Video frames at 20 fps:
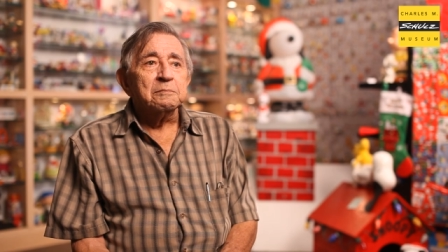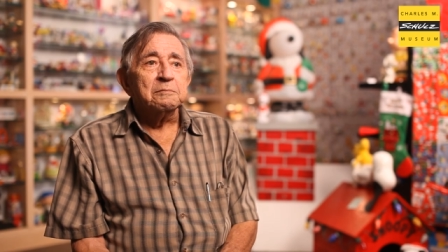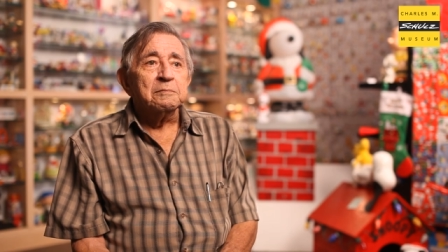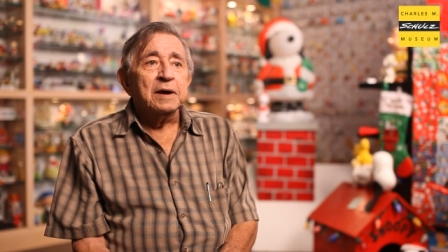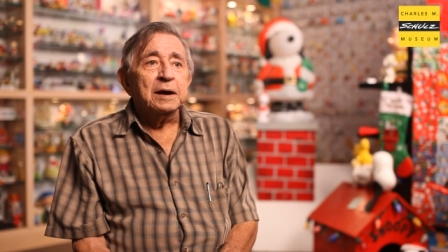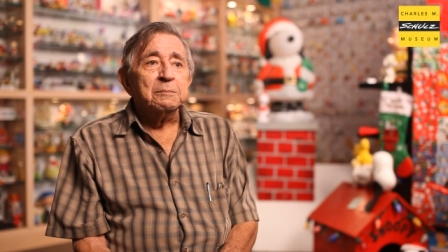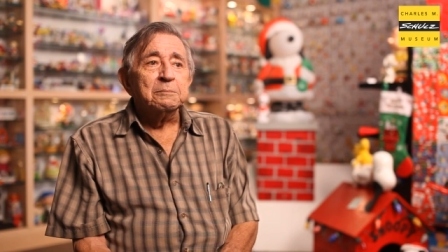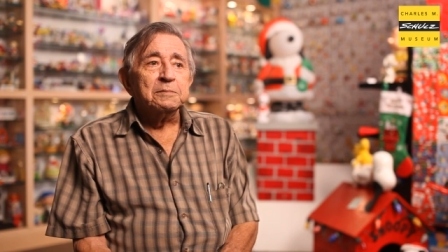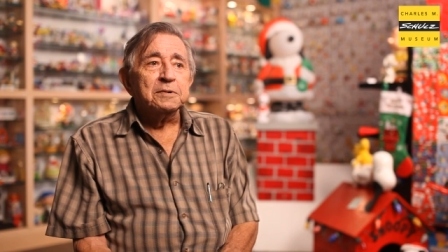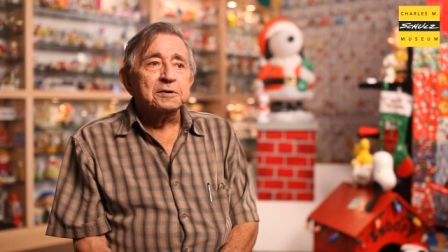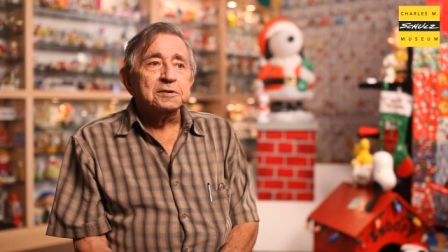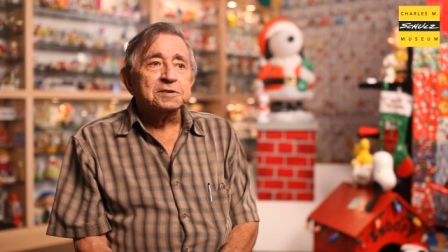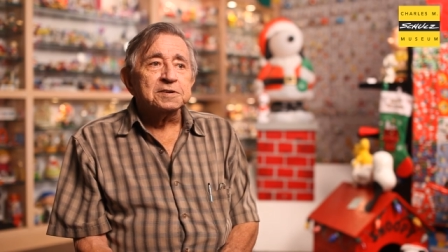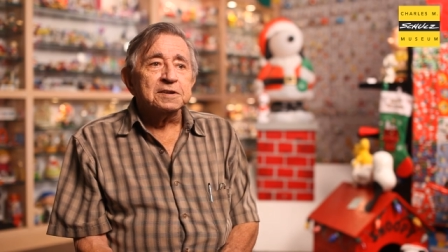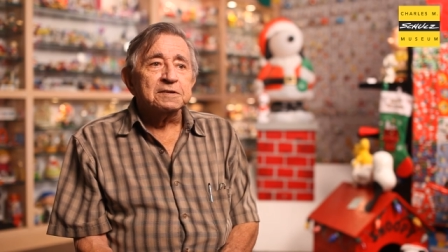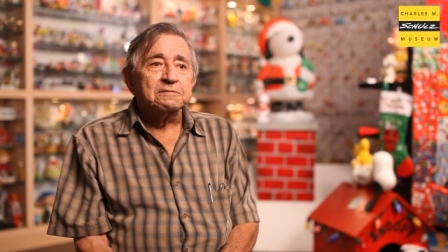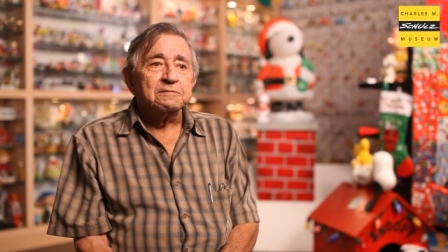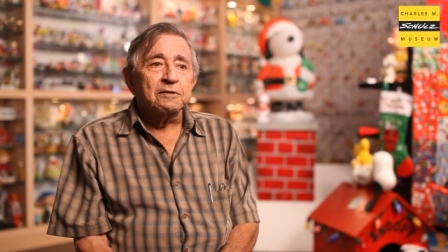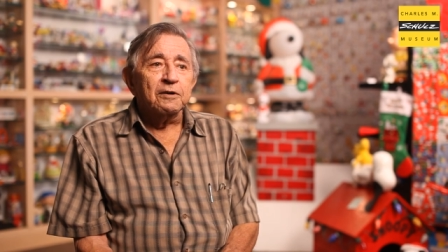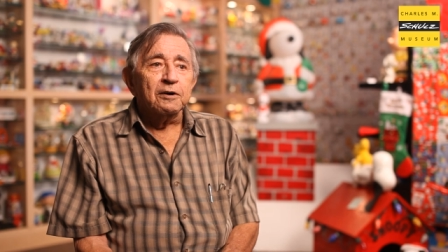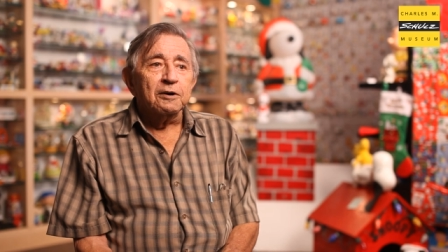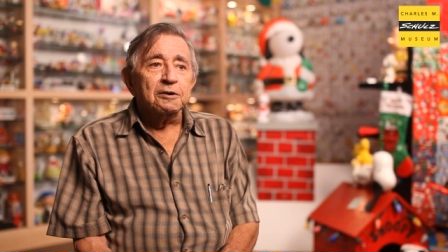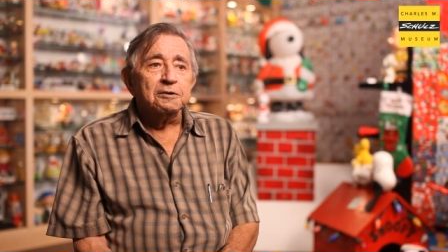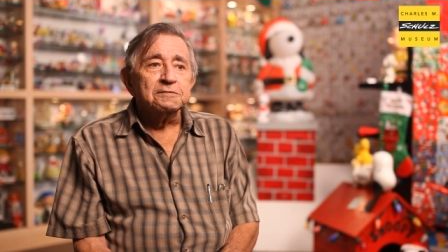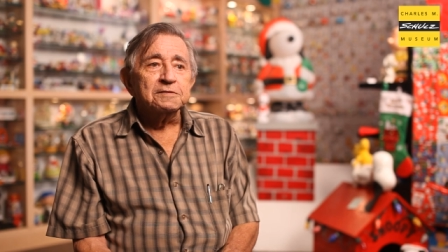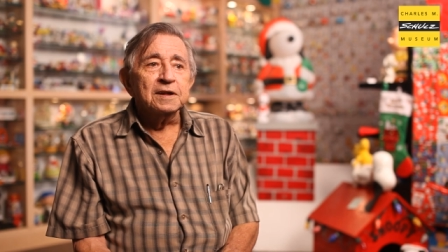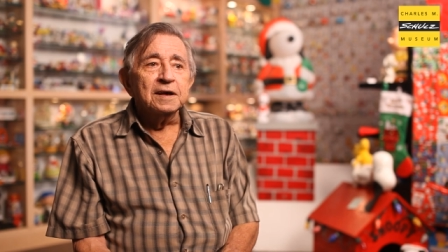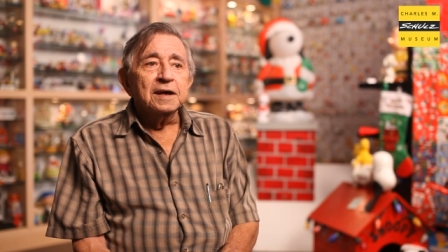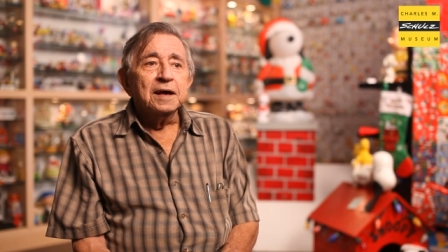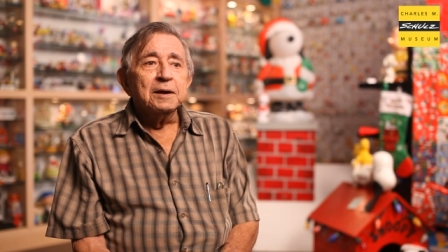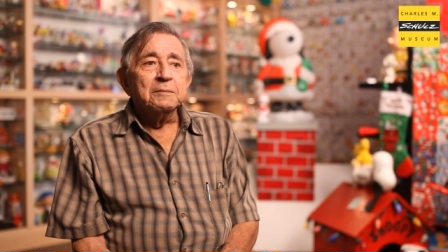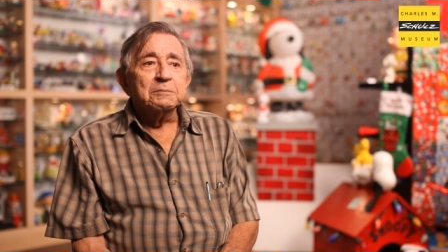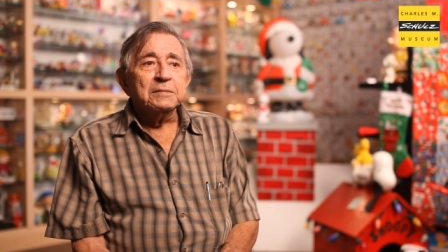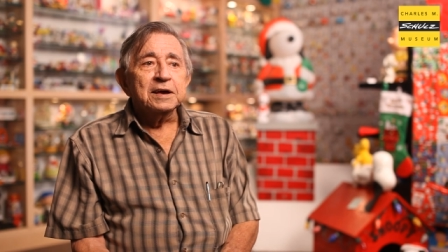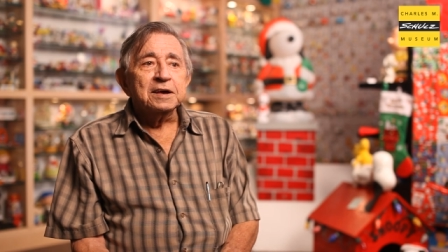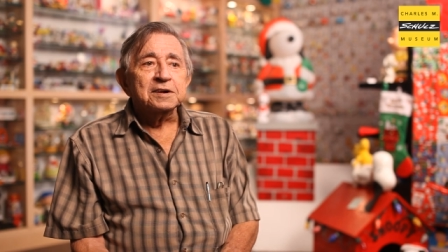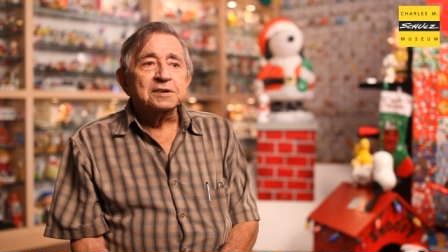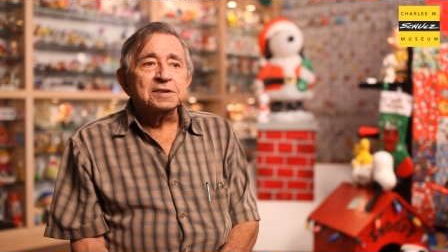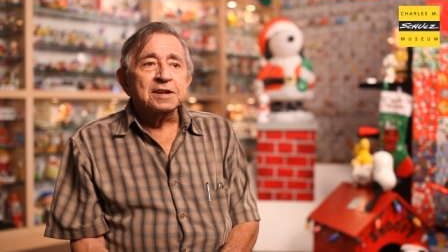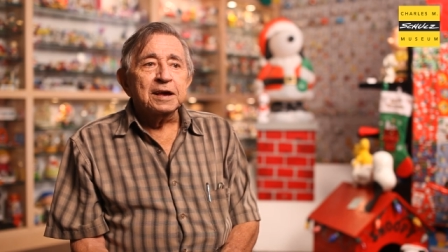members involved
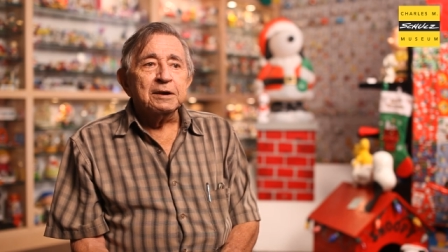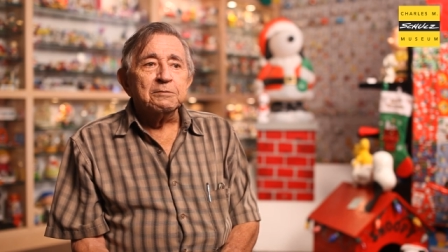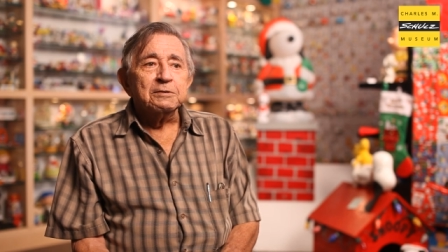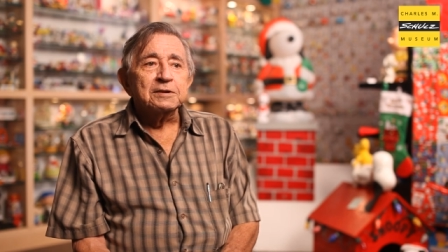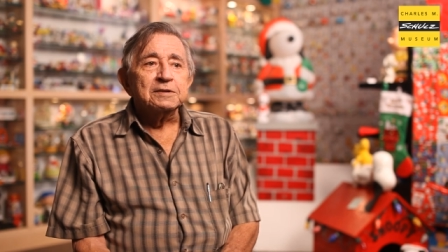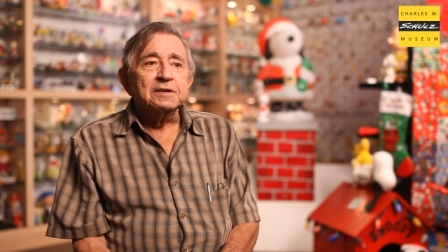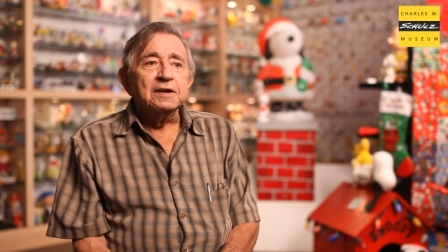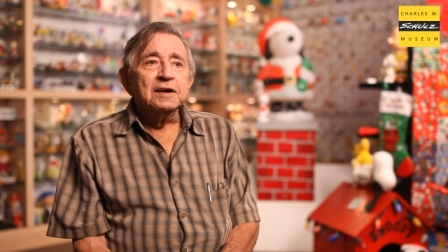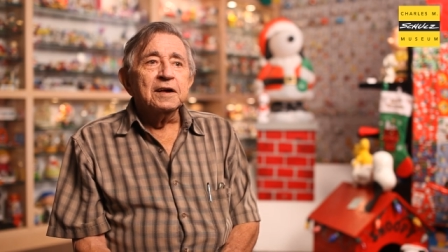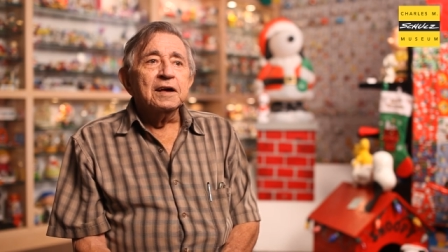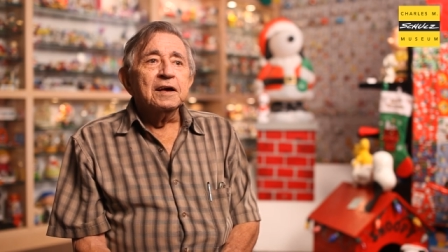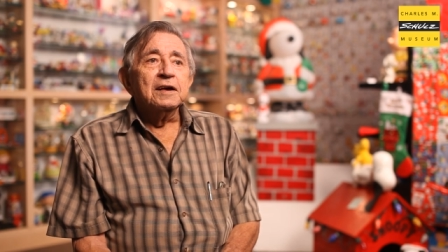because they would